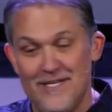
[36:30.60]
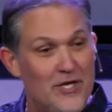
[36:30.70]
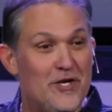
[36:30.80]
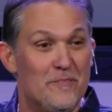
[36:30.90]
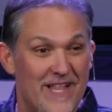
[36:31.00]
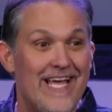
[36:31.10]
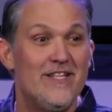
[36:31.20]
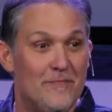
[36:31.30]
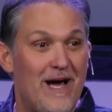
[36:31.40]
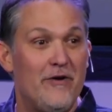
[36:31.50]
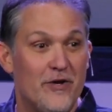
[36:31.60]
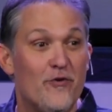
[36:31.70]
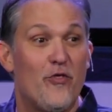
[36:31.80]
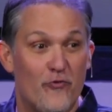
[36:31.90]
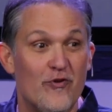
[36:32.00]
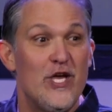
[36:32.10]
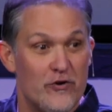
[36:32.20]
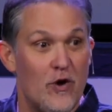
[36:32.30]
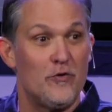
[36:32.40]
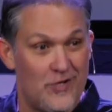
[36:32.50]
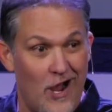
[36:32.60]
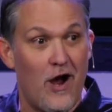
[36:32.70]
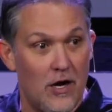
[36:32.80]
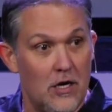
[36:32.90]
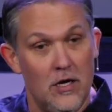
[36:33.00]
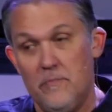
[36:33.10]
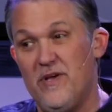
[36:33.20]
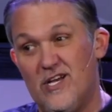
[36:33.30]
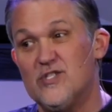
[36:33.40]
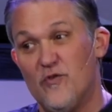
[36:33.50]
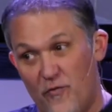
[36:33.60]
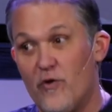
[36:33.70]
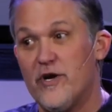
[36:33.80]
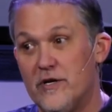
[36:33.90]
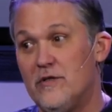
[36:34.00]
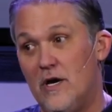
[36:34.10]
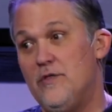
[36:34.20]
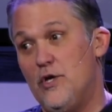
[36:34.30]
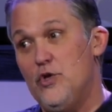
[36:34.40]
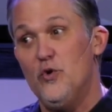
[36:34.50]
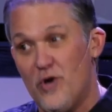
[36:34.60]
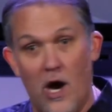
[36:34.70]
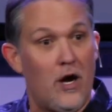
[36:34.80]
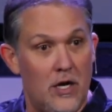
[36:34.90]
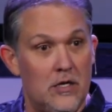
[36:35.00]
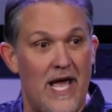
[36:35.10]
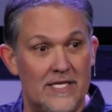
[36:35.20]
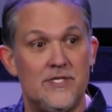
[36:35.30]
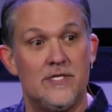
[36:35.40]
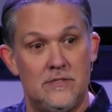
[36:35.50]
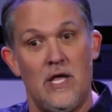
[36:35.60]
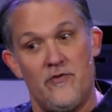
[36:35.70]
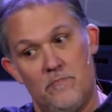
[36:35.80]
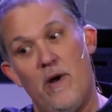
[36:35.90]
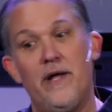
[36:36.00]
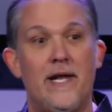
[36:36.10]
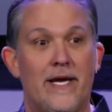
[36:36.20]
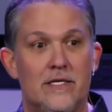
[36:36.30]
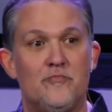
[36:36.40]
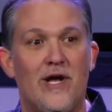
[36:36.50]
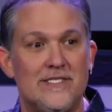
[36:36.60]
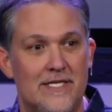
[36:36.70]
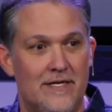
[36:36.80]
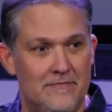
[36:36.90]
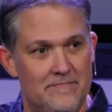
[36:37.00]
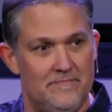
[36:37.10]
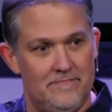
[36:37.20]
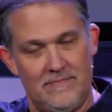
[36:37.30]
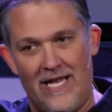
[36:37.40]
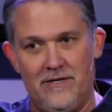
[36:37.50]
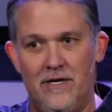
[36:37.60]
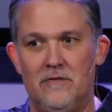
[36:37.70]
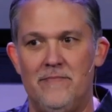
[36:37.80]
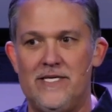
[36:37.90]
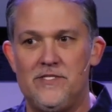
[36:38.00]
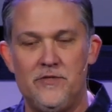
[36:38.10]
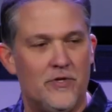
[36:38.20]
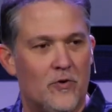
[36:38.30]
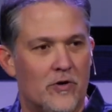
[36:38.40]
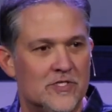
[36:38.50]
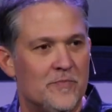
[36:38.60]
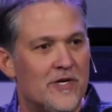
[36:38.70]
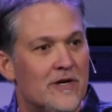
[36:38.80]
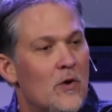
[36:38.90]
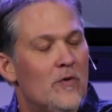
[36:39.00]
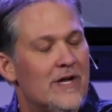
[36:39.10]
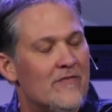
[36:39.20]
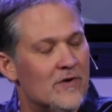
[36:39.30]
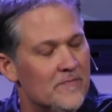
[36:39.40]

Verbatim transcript: he complained about your three year old car because the, four year, the, the new car has another button I could press and it, I don't know, makes unicorns appear, whatever.